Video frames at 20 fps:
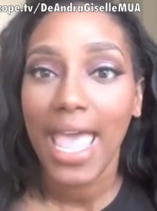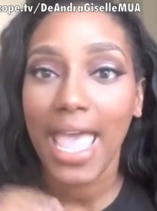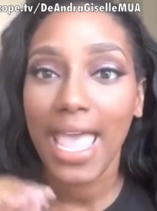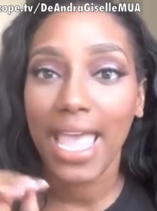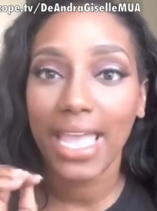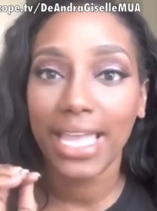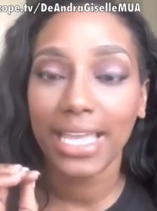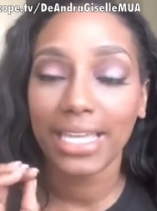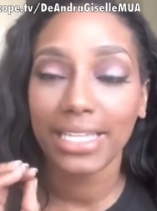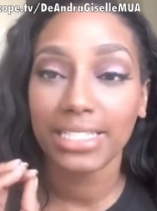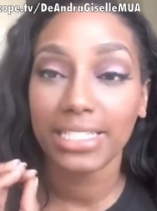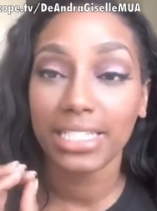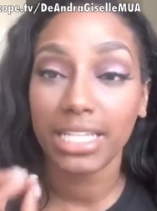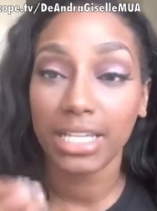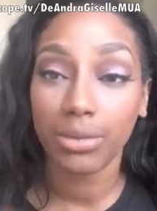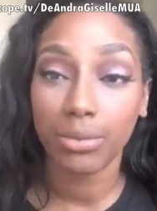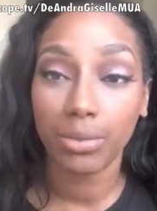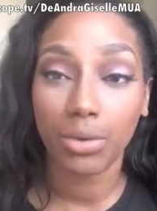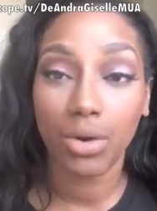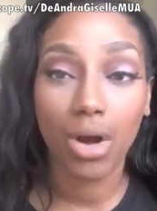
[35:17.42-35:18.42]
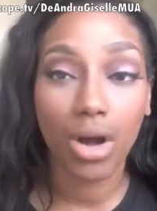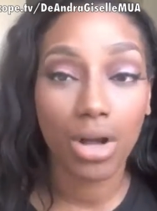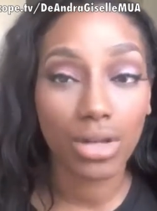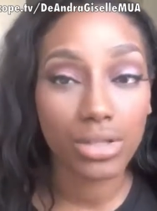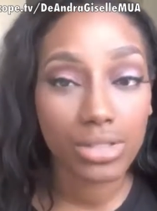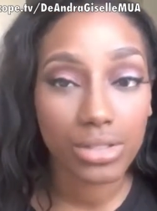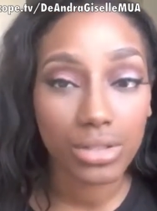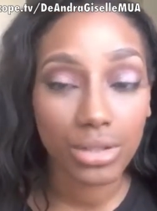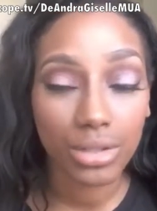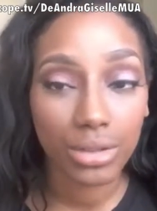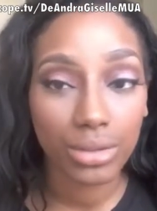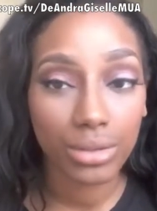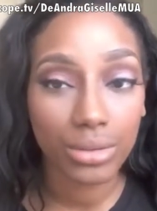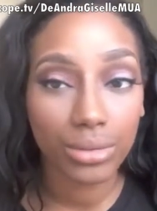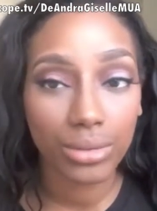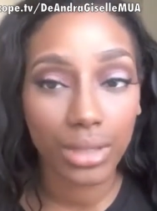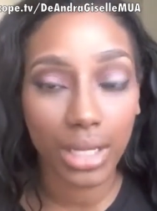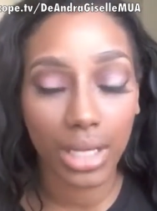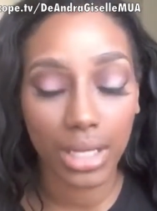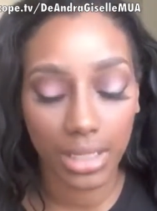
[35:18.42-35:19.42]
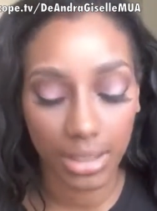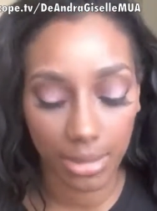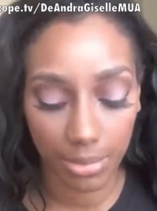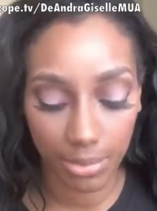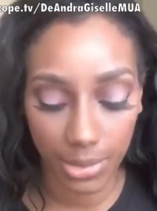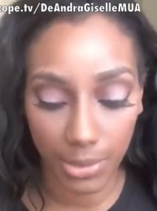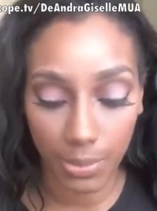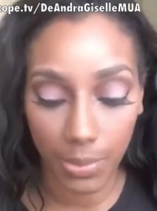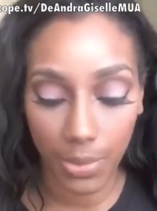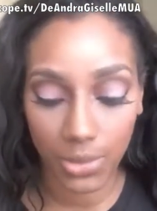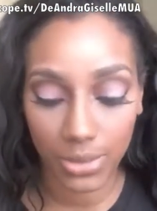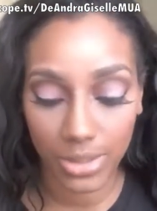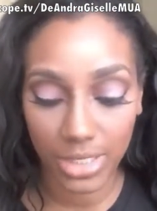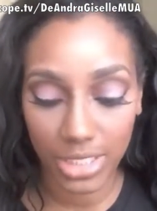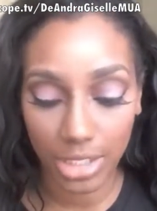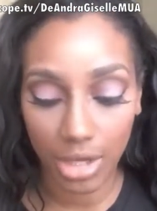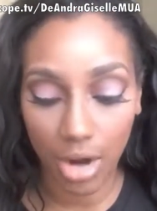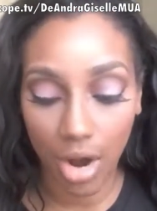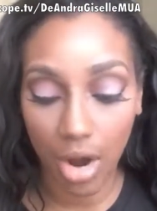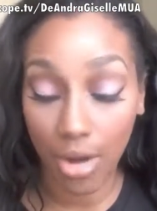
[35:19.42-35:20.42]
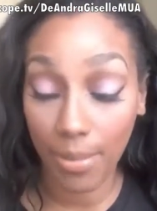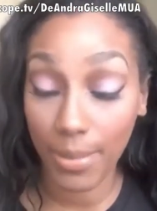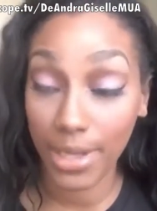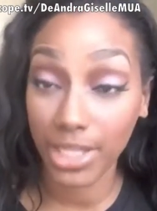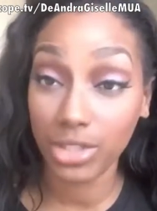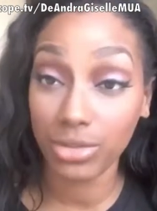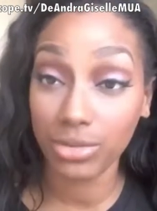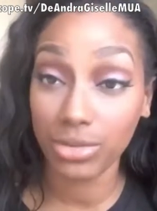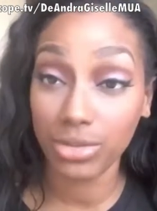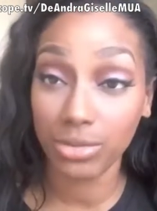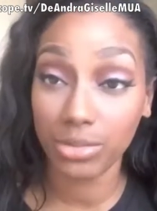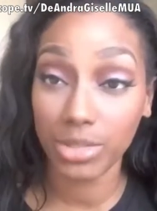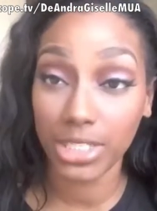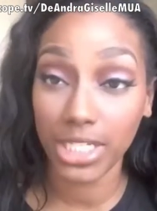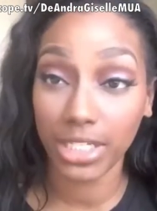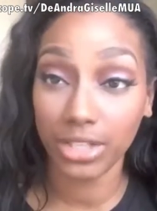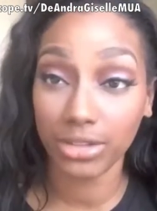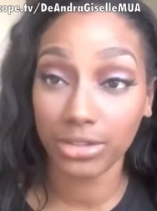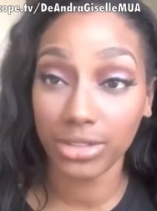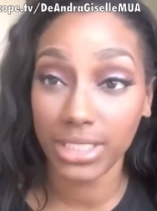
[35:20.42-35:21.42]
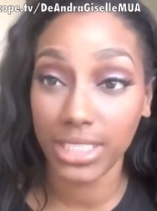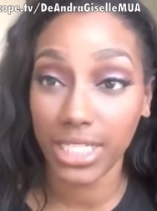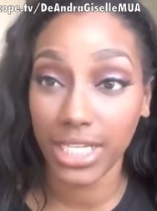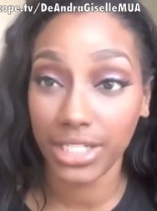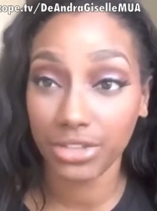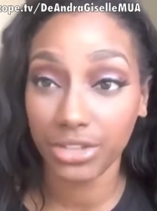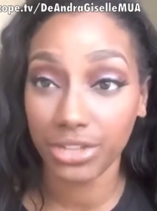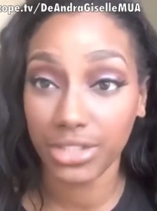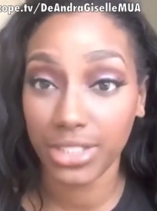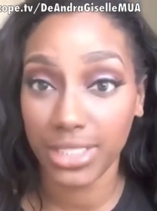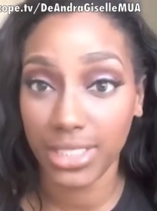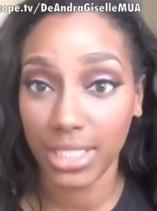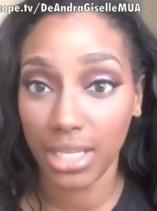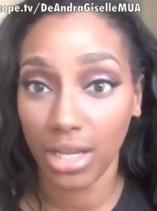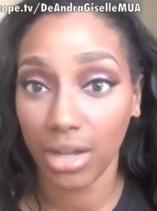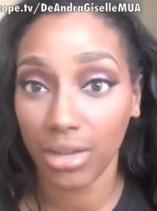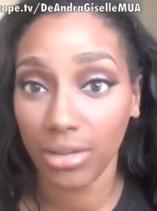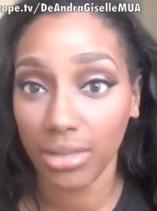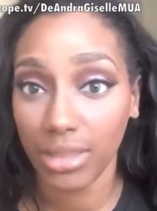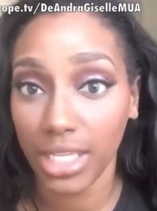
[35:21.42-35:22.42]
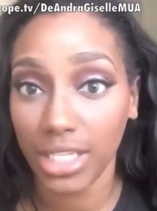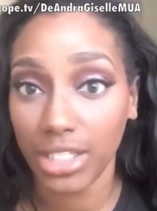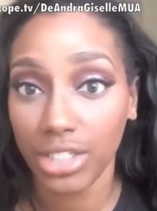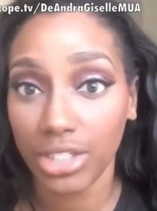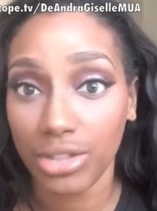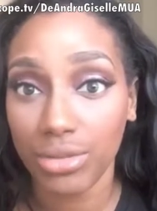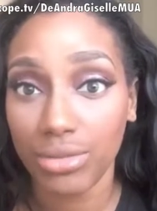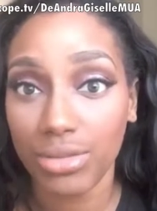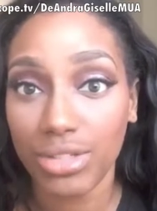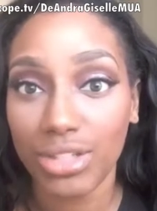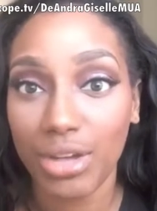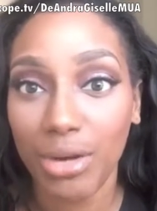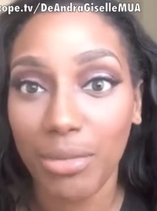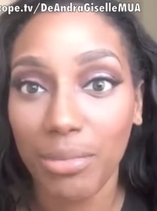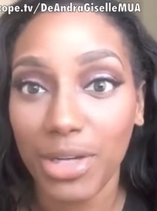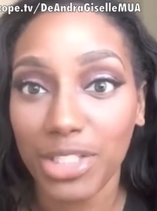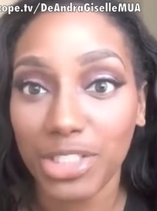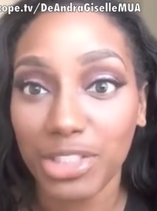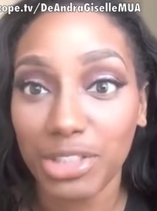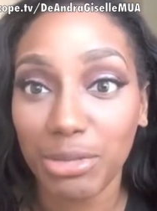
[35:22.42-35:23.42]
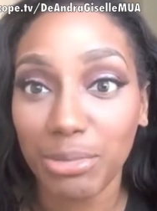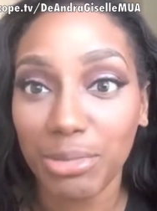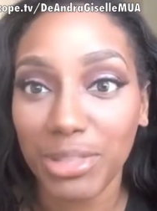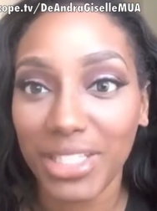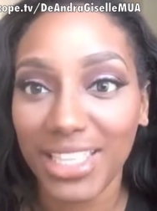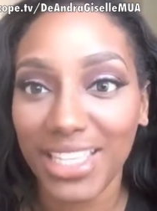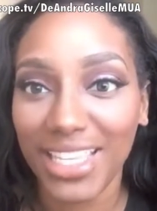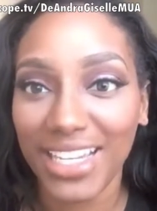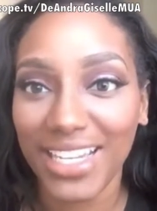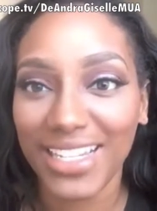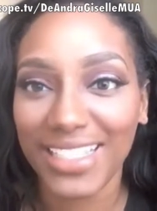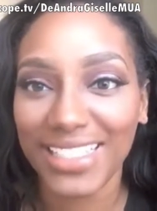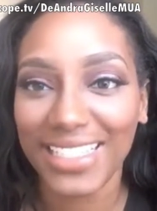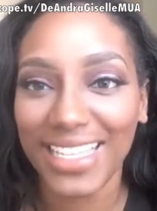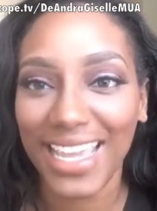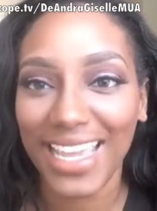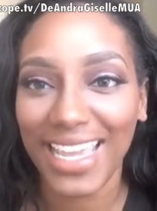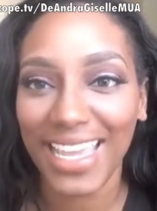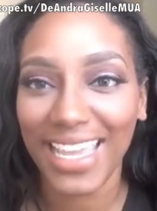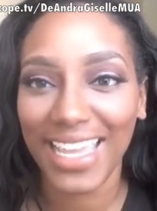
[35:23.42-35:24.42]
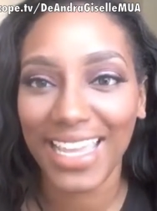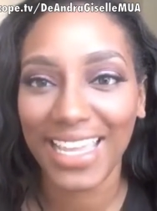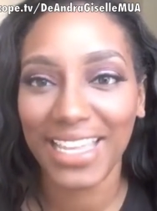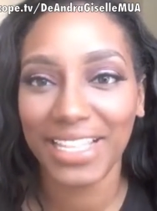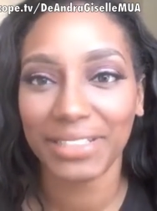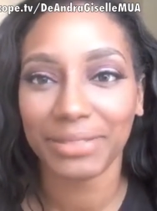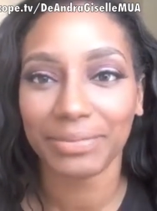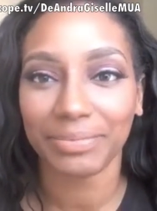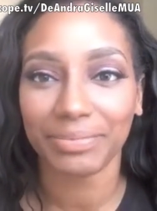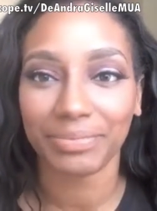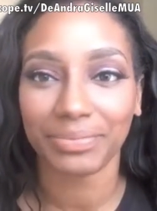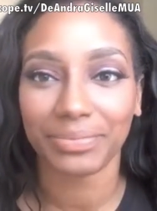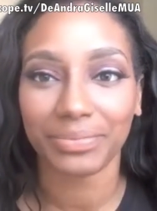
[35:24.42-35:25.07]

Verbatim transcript: and it will also uh, be posted on my YouTube channel, DeAndra Giselle. Thank you so much. You'll be there. Yay!